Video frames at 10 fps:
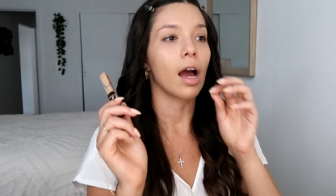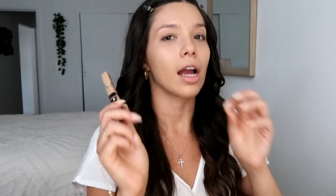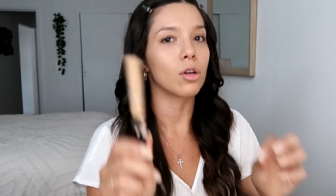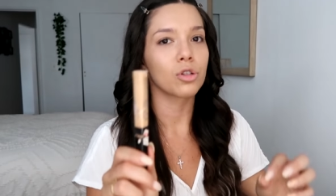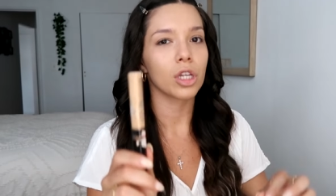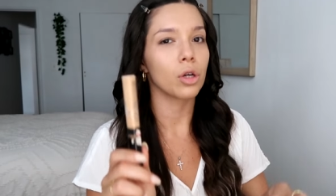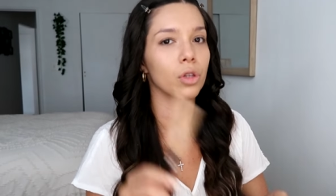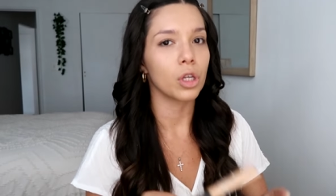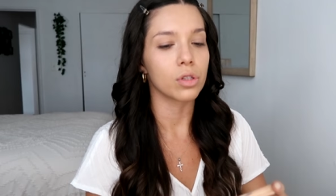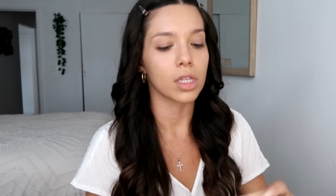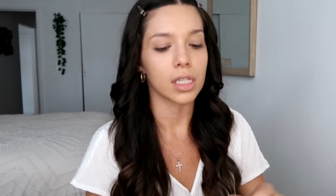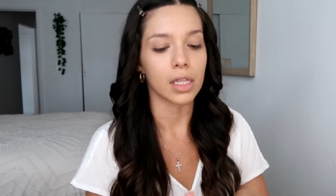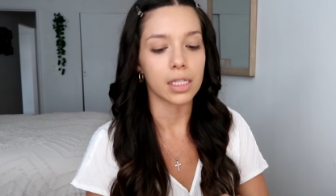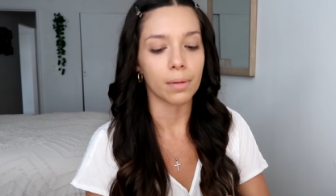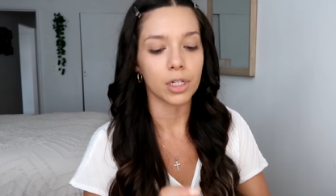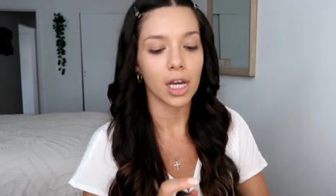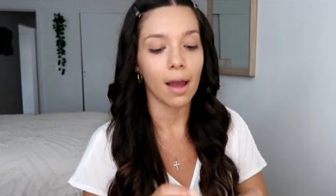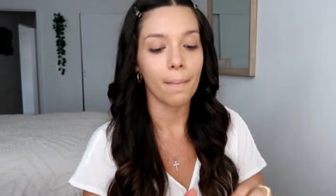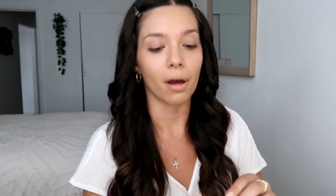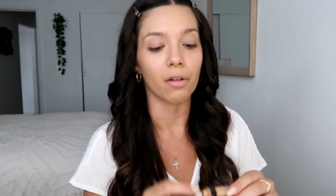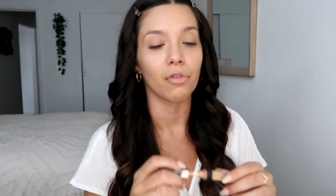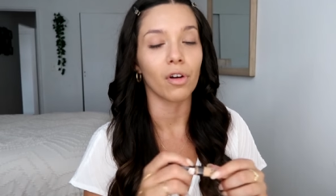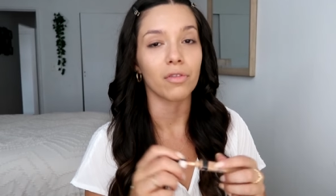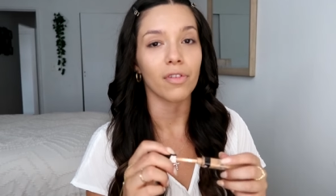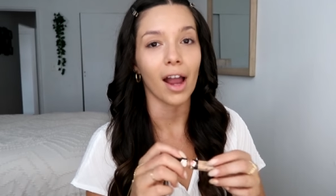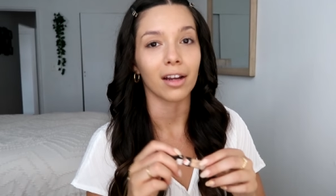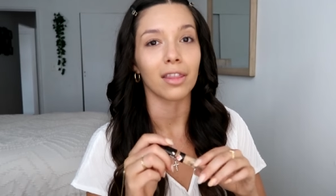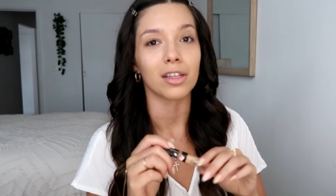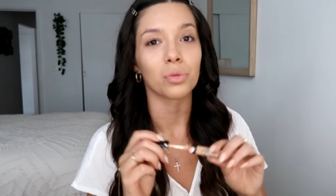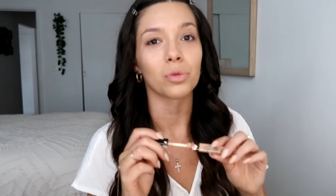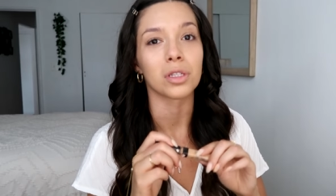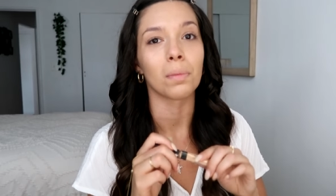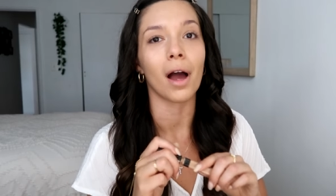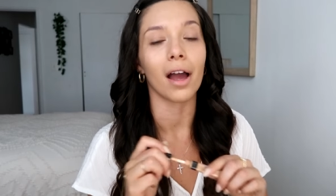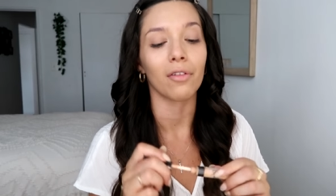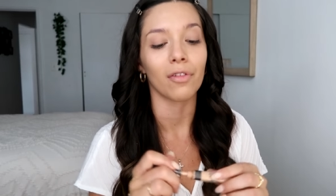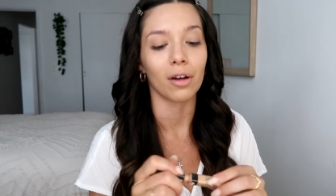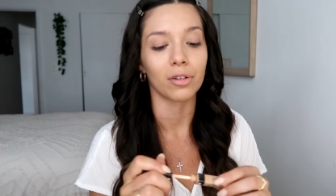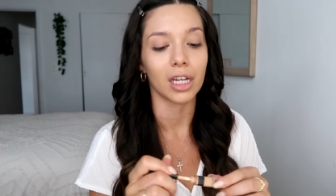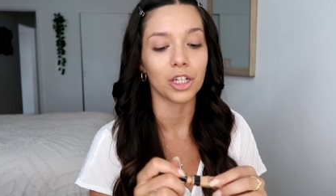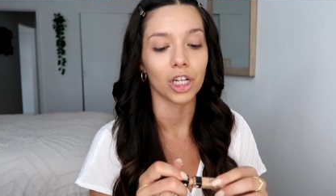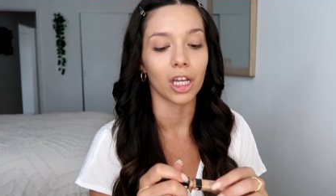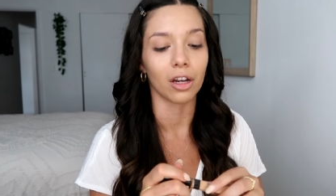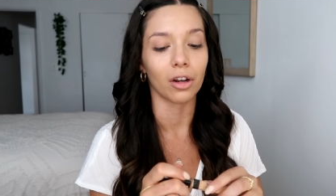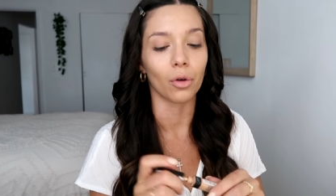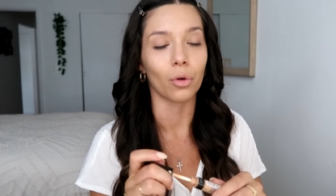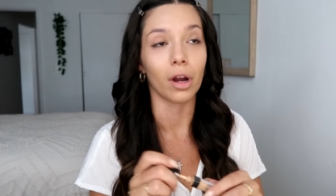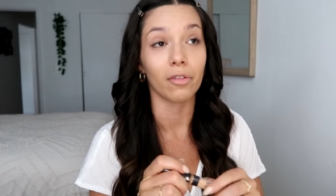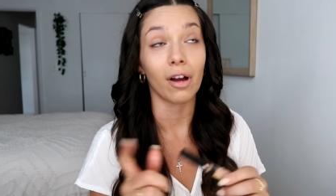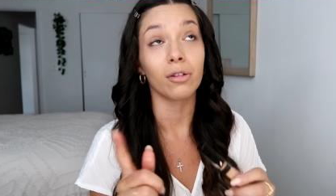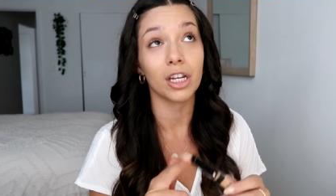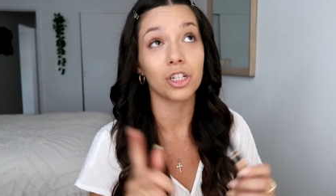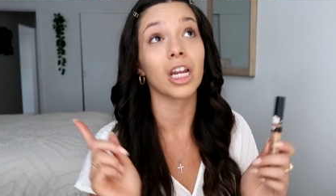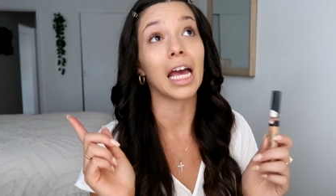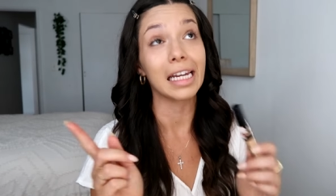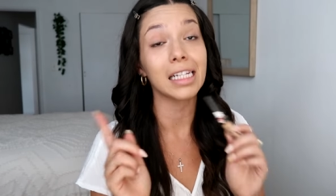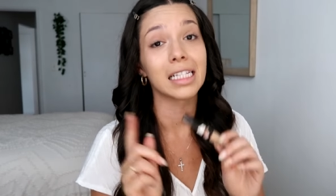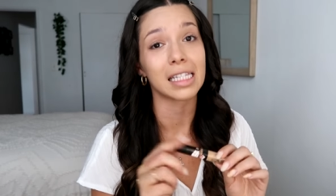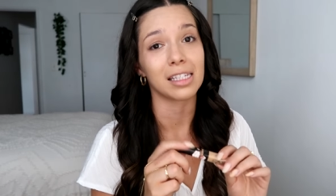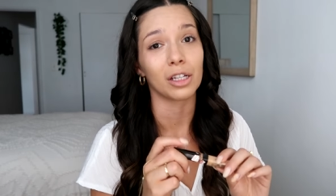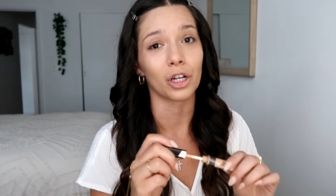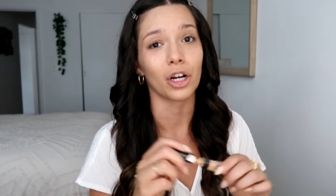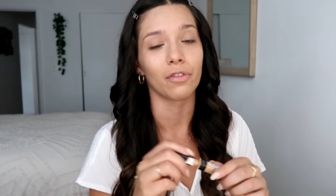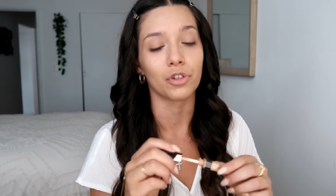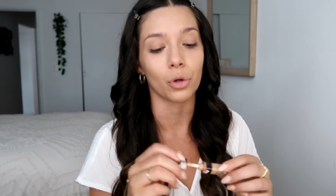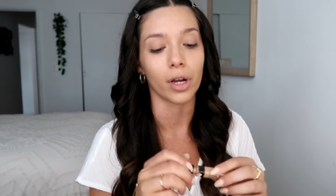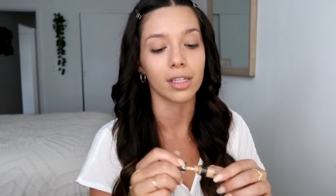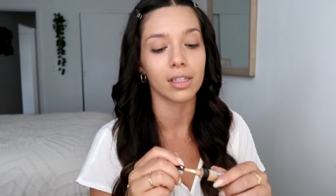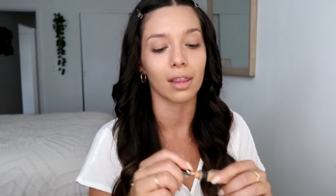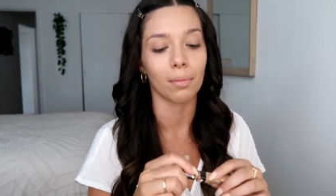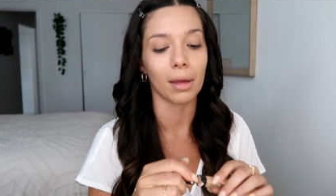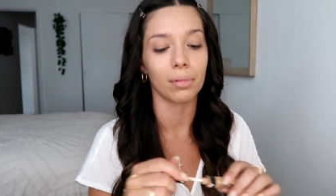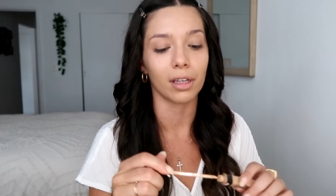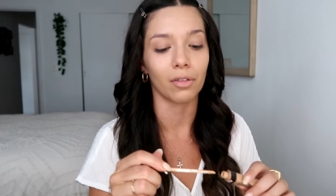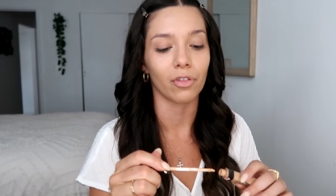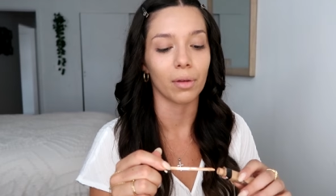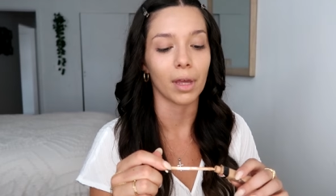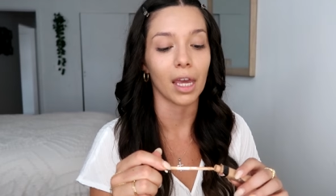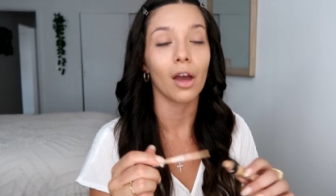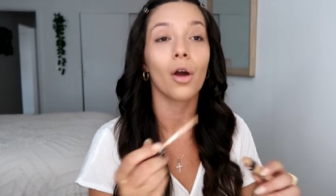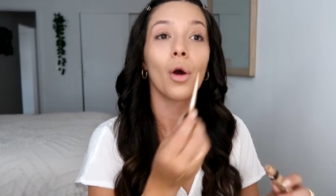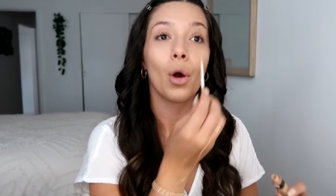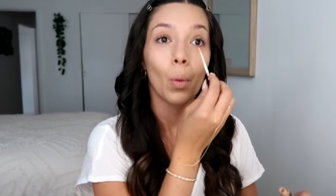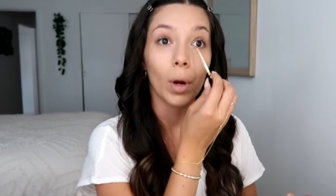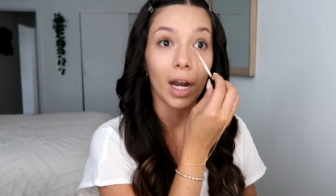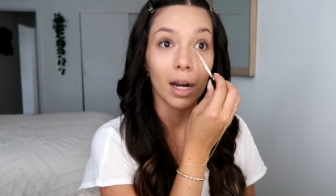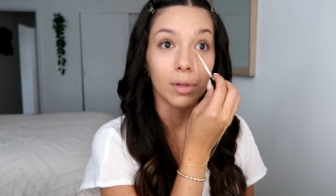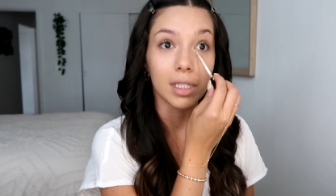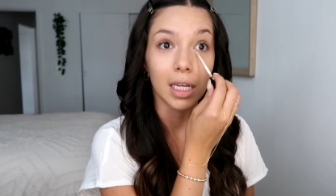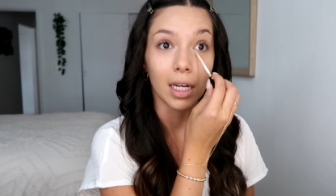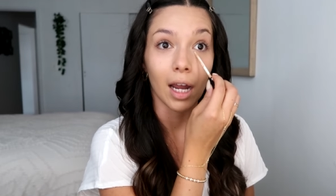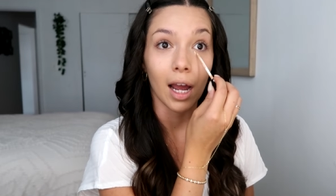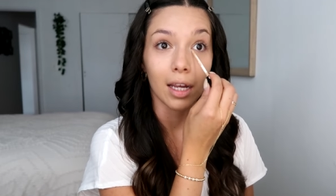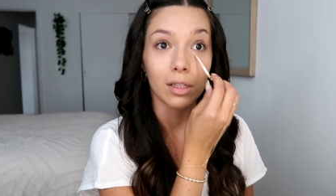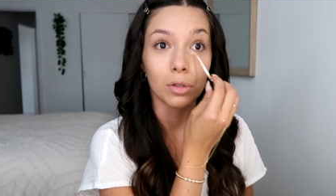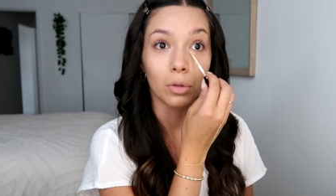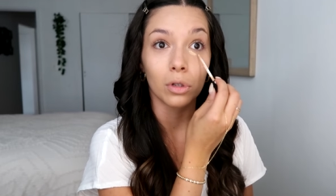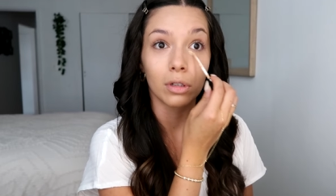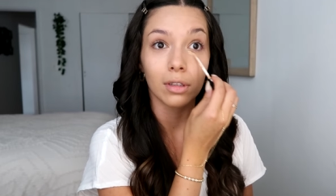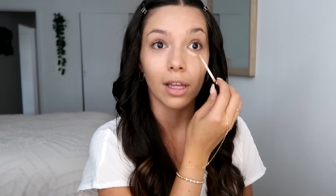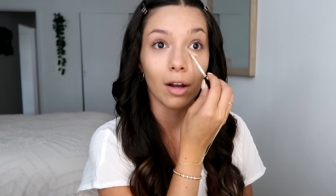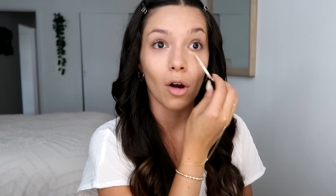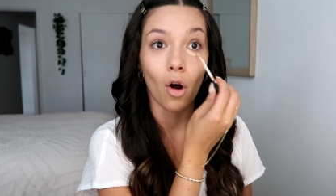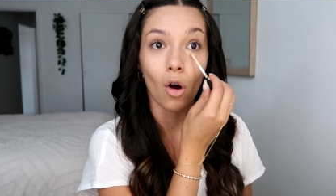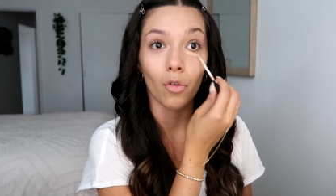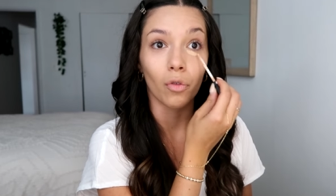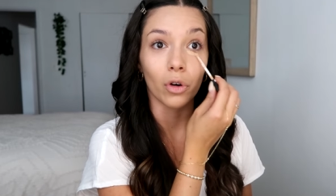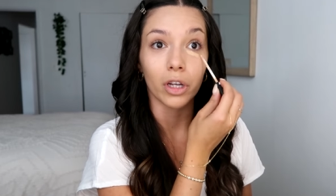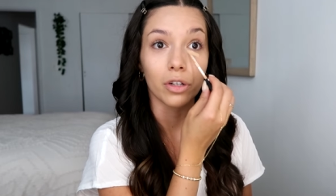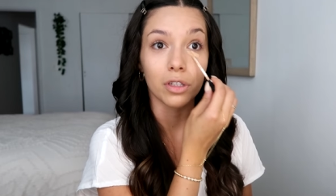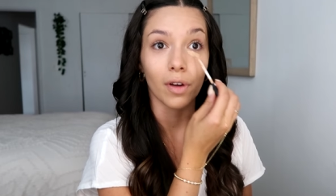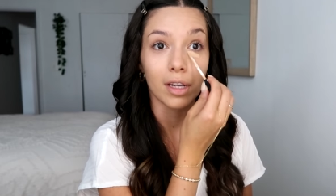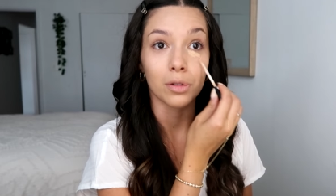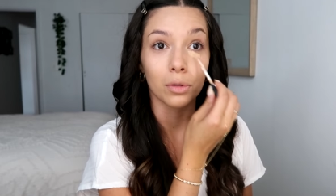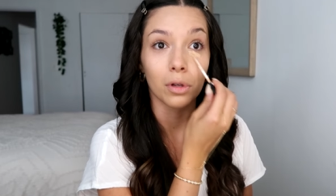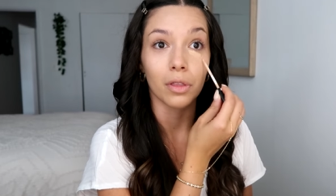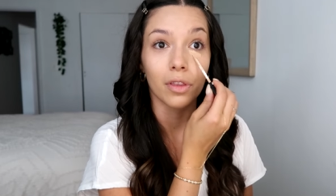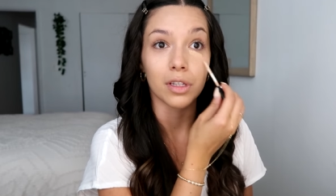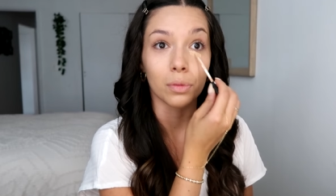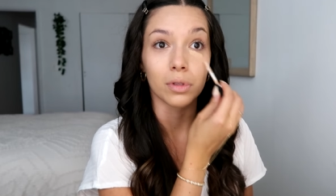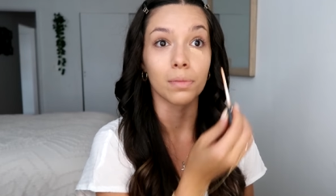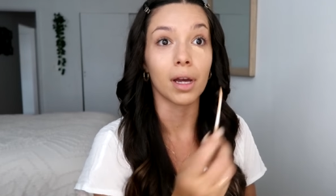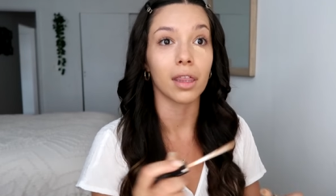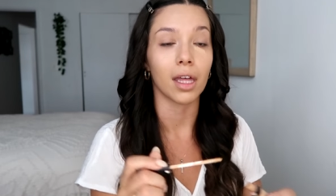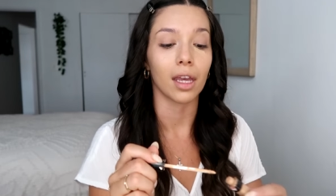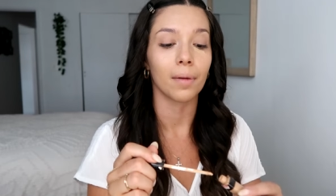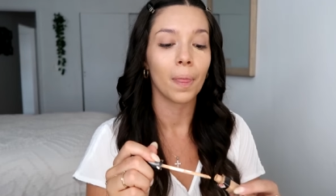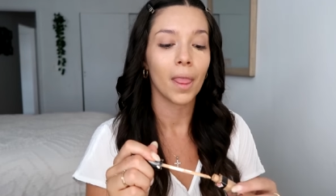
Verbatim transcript: I usually only use this in the summertime, but fun fact, this was my foundation and concealer of choice, the Maybelline Fit Me, when I was in high school, like all 4 years of high school, this was my thing.